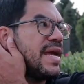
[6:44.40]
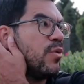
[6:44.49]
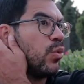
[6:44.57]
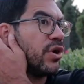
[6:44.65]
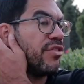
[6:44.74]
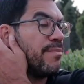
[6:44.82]

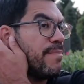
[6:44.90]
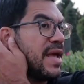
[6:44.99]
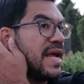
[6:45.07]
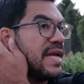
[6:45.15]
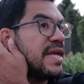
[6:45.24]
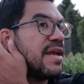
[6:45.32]
one of the
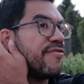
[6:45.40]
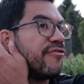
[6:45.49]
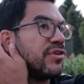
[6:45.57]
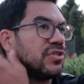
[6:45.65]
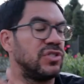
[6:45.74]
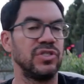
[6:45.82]
main
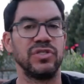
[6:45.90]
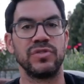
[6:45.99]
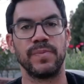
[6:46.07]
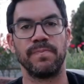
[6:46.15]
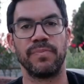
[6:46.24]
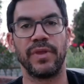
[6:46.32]

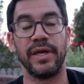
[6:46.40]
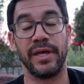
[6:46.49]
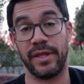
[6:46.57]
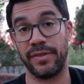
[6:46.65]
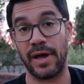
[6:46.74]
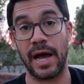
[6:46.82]
differences,
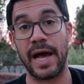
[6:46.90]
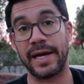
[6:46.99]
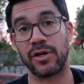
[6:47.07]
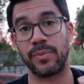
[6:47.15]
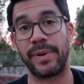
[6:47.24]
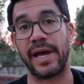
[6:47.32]
the
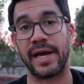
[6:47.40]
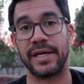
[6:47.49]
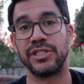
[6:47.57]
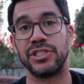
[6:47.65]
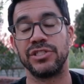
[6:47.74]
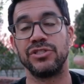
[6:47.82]
higher
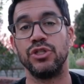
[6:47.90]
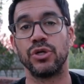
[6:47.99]
packages,